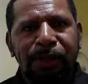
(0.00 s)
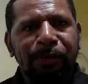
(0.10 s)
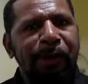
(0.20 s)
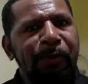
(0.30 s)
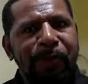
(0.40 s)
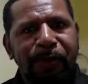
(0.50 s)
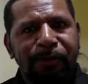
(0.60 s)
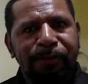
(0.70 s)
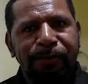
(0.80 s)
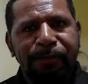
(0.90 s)
one way
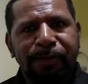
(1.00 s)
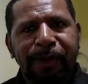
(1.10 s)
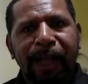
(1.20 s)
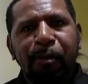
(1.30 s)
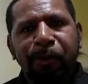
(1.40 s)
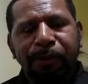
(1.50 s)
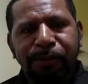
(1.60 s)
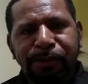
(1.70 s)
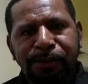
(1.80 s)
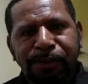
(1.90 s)
of helping
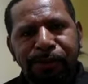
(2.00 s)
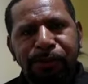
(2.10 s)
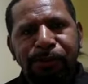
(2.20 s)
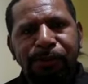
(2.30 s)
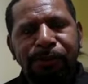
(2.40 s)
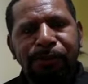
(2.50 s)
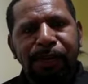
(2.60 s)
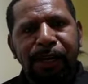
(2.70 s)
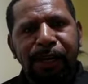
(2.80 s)
those youths